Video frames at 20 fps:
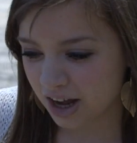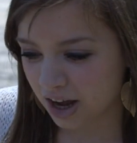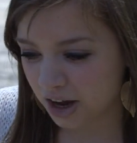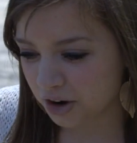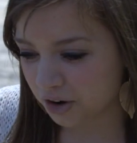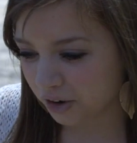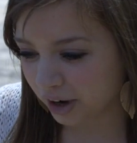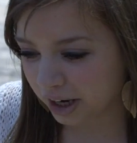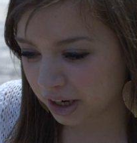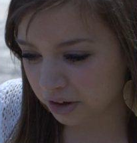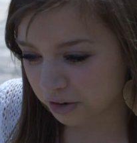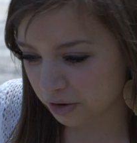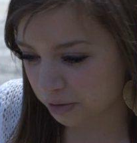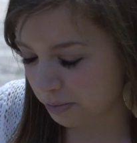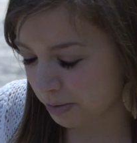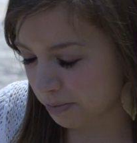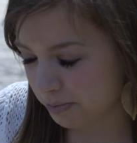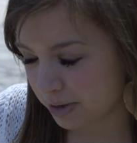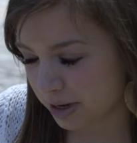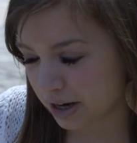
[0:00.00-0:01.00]
a great
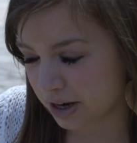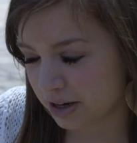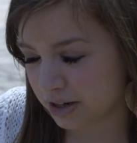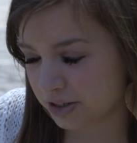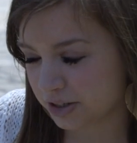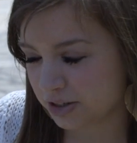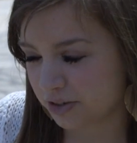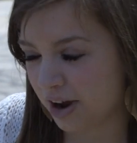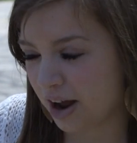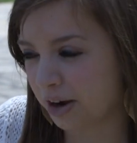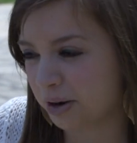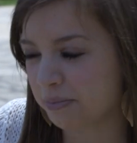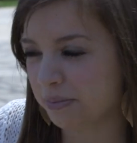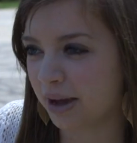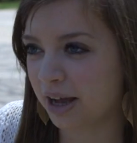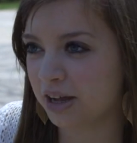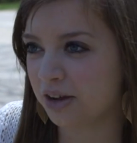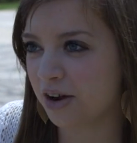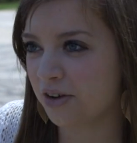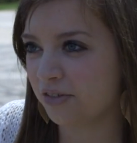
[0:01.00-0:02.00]
group of peers surrounded
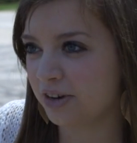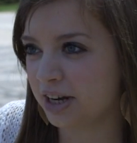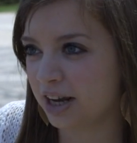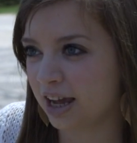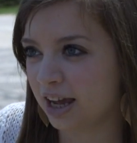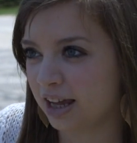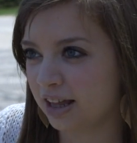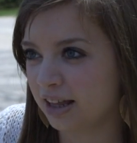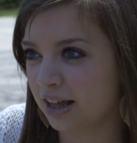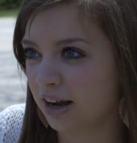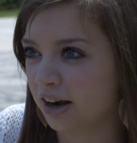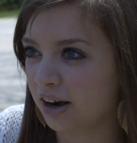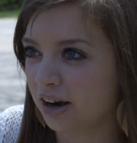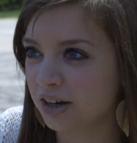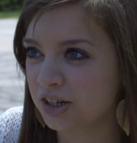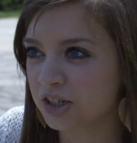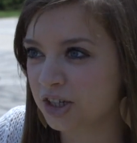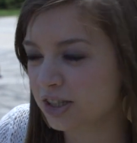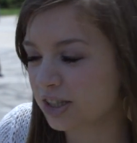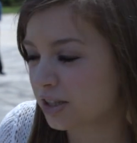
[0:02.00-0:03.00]
by you every day that
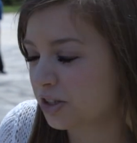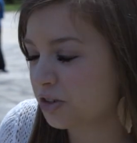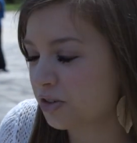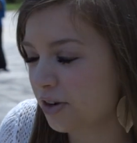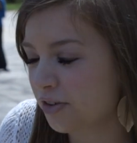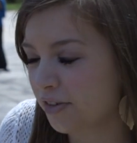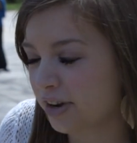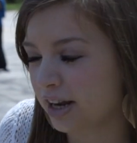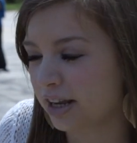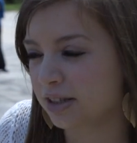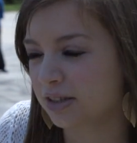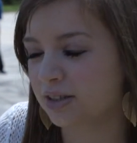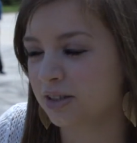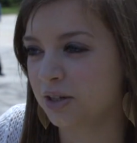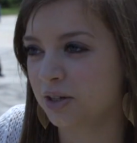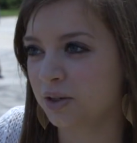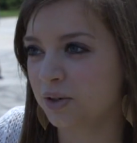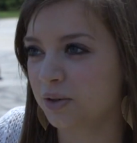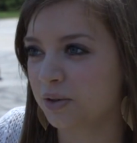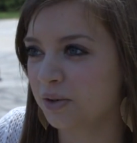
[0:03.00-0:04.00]
are just as driven as
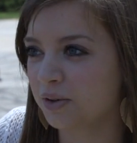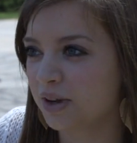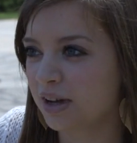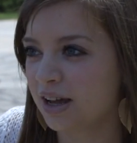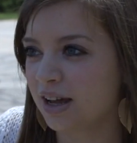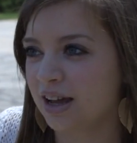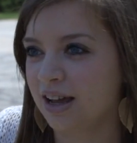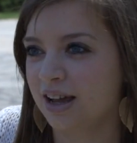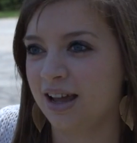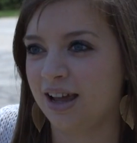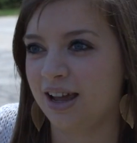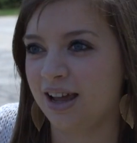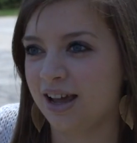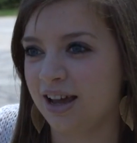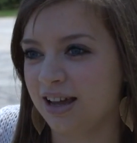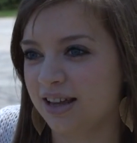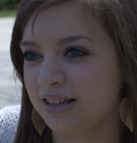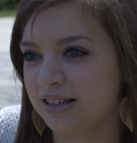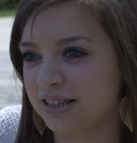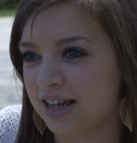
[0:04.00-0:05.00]
you,
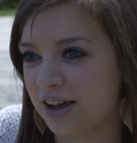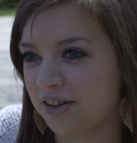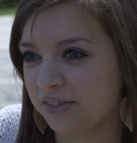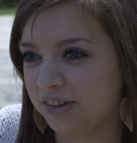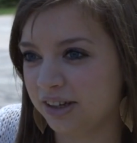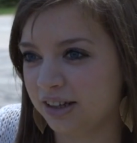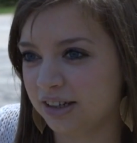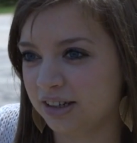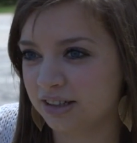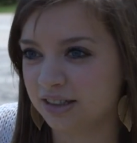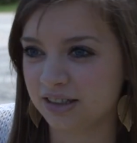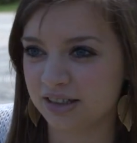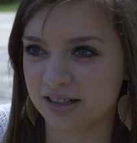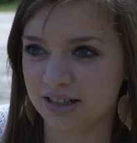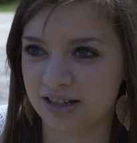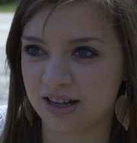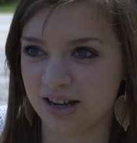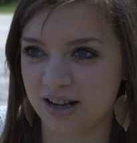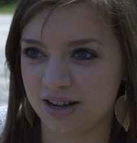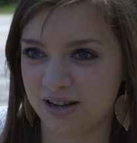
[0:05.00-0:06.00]
and having
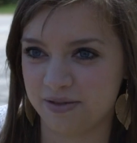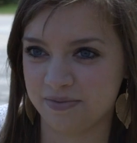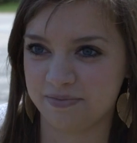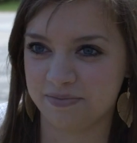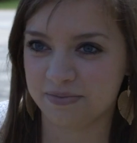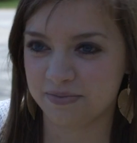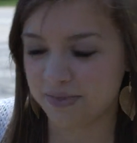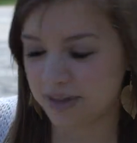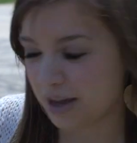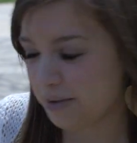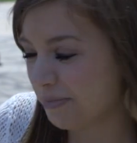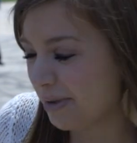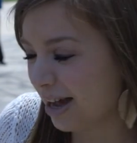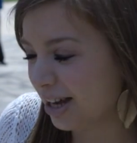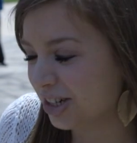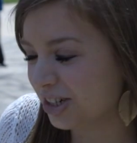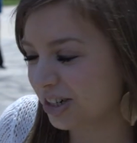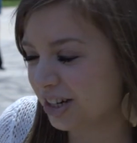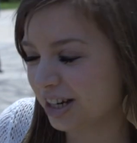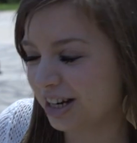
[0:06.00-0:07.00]
um, that
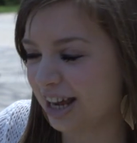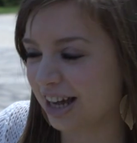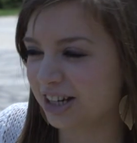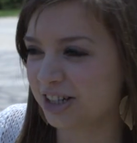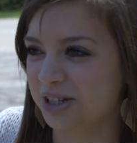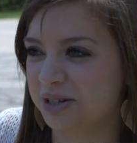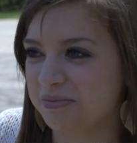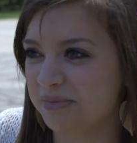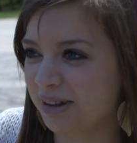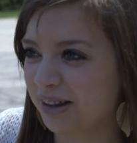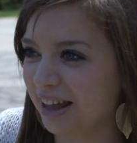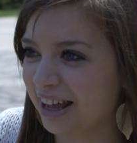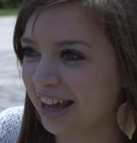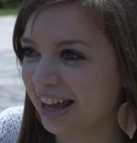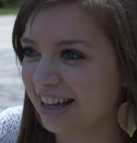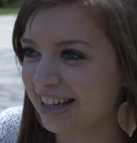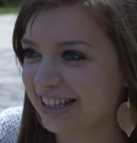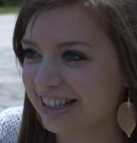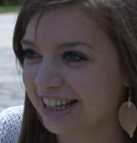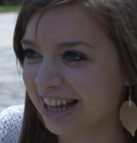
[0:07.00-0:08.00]
Badger connection. But like
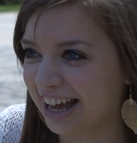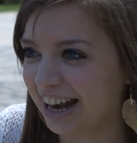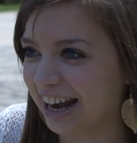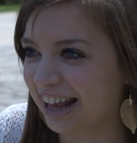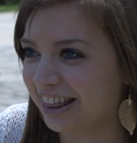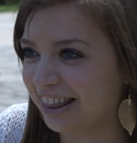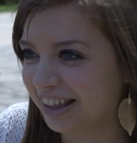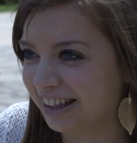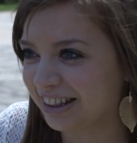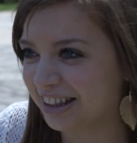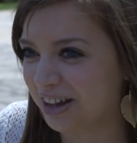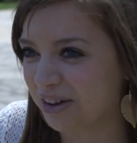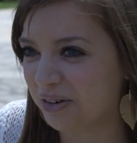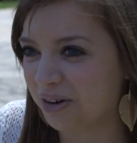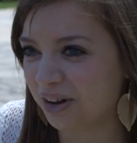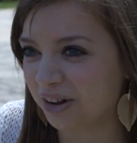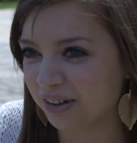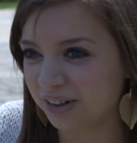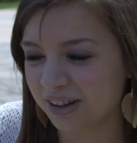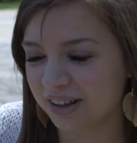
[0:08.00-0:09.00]
I said, I think that
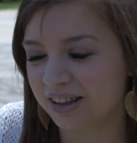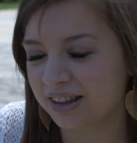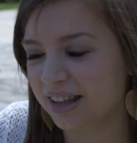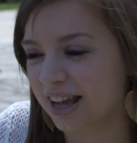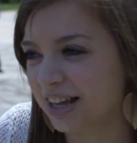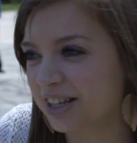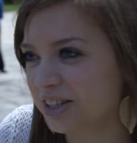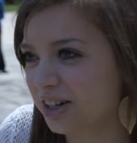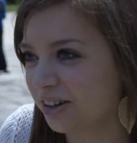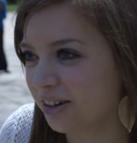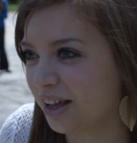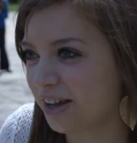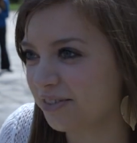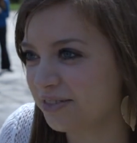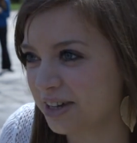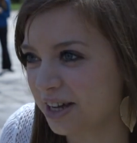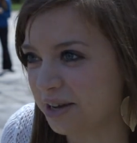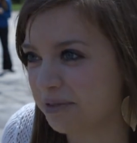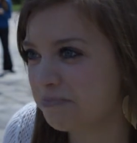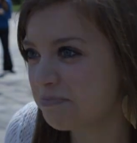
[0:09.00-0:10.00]
will last our
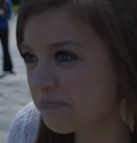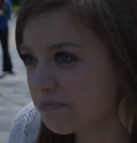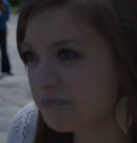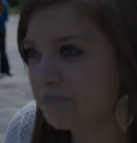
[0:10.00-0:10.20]
lifetime.